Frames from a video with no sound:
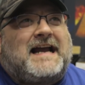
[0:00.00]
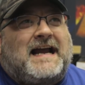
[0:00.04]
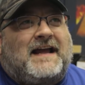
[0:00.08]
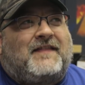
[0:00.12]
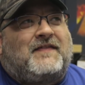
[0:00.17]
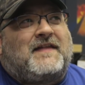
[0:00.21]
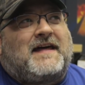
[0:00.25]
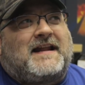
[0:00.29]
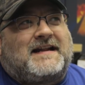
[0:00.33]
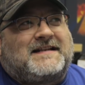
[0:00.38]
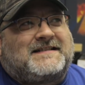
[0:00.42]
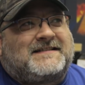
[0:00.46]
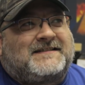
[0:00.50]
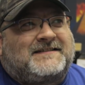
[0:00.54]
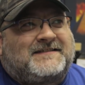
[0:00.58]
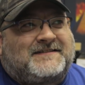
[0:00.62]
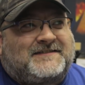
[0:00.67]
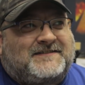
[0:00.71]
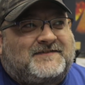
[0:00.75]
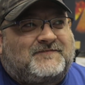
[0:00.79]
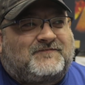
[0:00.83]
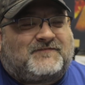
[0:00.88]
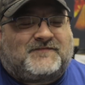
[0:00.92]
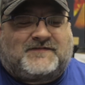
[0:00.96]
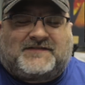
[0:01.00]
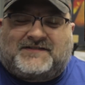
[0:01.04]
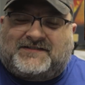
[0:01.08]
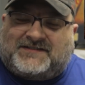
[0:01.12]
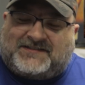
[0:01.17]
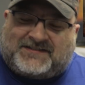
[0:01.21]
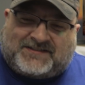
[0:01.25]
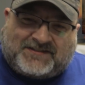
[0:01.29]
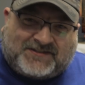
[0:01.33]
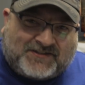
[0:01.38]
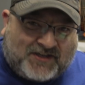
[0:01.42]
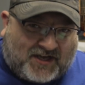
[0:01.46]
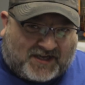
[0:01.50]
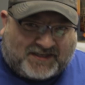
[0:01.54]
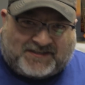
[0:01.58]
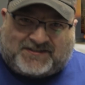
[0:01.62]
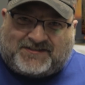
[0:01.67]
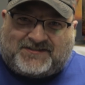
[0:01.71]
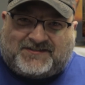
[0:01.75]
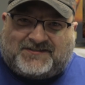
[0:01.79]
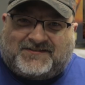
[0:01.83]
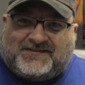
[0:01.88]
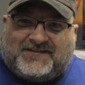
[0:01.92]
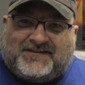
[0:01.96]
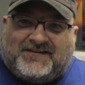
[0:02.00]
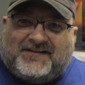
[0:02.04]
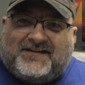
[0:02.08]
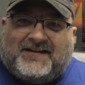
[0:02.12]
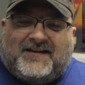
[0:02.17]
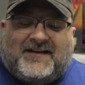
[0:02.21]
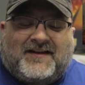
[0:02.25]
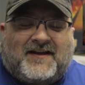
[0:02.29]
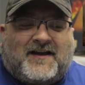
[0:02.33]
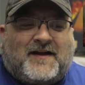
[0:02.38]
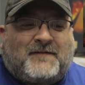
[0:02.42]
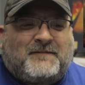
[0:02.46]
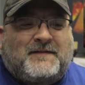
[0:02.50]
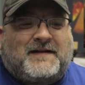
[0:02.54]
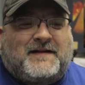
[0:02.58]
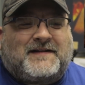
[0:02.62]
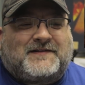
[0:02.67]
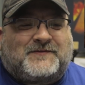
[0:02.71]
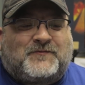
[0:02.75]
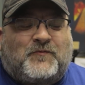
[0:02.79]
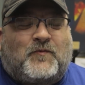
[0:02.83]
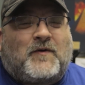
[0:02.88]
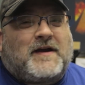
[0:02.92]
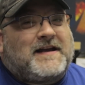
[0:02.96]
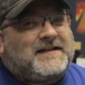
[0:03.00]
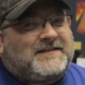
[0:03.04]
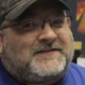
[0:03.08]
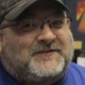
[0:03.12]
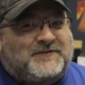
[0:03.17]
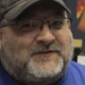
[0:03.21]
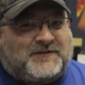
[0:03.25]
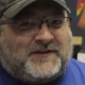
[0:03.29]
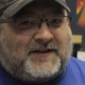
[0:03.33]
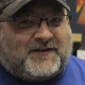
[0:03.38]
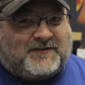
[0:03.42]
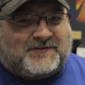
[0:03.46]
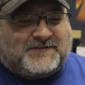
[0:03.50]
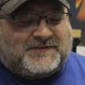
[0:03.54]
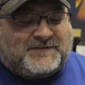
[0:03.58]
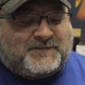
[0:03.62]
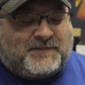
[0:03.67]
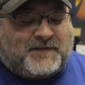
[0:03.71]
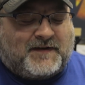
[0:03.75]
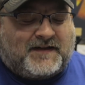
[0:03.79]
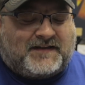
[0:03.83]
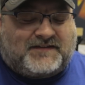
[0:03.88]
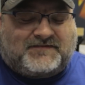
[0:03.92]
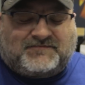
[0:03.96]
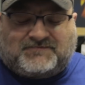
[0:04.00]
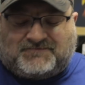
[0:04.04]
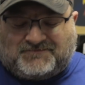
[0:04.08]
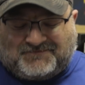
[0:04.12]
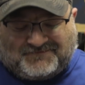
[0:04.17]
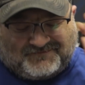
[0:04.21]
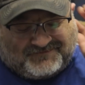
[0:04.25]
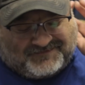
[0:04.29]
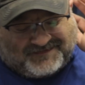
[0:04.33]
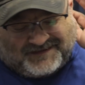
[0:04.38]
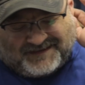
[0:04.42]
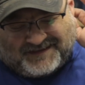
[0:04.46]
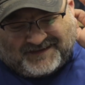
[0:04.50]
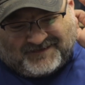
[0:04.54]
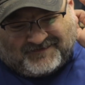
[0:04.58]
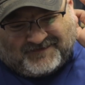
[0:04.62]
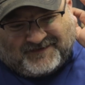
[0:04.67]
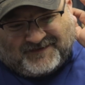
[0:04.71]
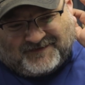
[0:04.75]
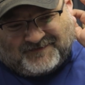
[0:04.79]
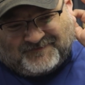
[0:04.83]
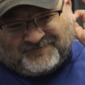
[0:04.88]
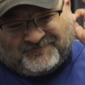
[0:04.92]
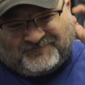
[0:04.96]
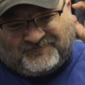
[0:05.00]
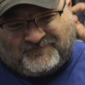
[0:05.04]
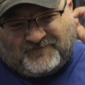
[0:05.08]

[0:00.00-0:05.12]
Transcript: and that is that's way too close, but I don't know.